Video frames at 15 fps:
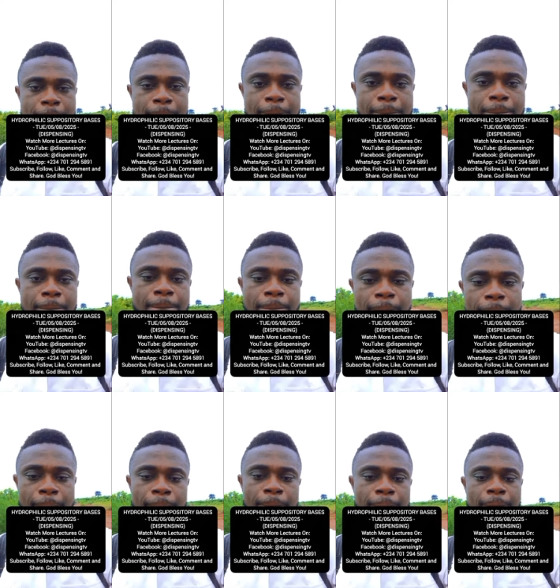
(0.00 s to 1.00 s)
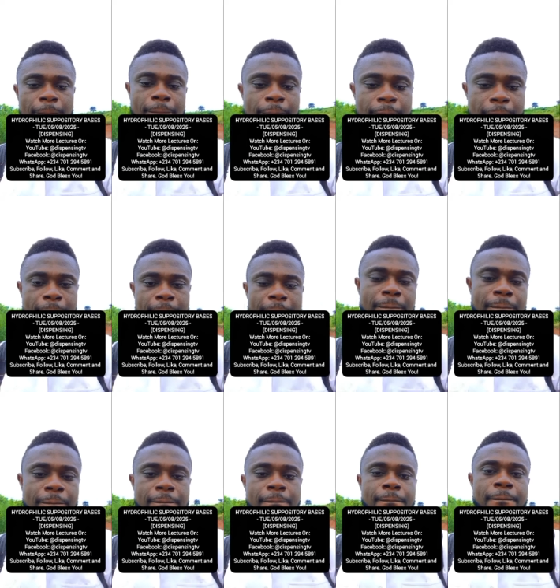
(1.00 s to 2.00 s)
hydrolyze or
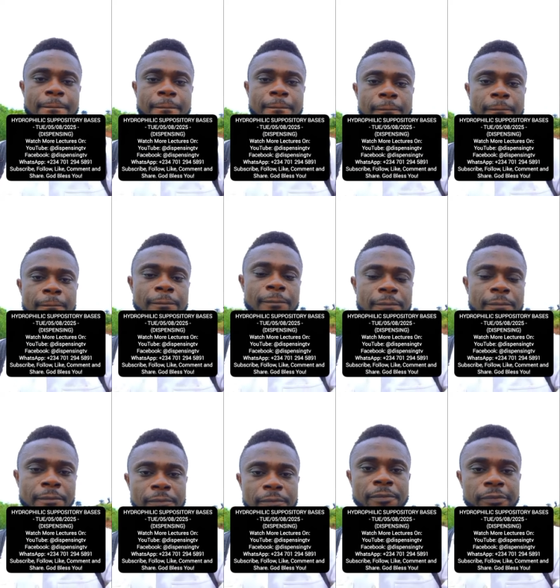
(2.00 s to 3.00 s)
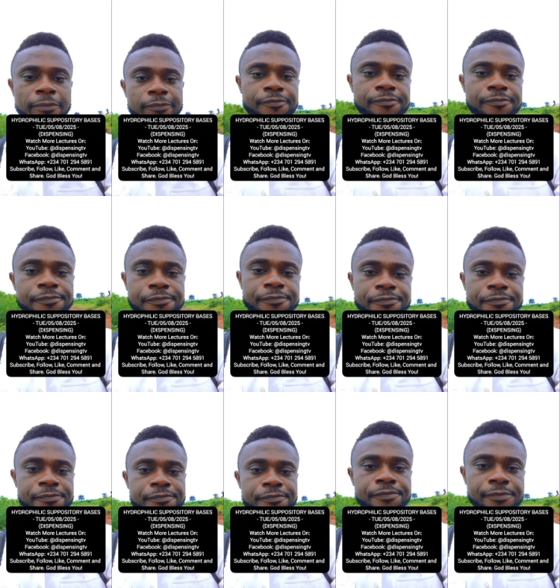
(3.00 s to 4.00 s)
deteriorate. Is
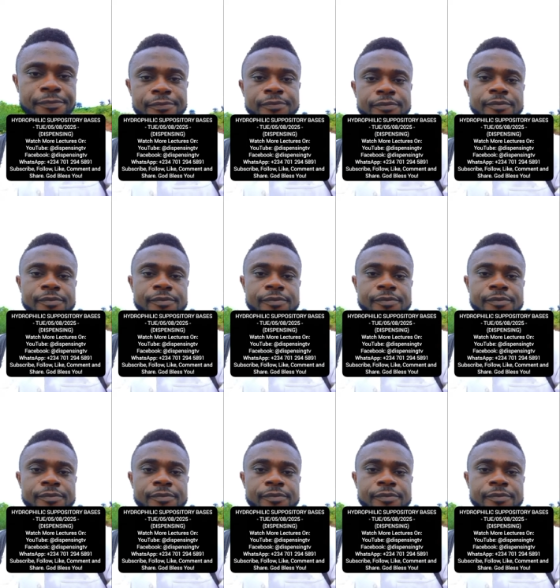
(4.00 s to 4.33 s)
that clear?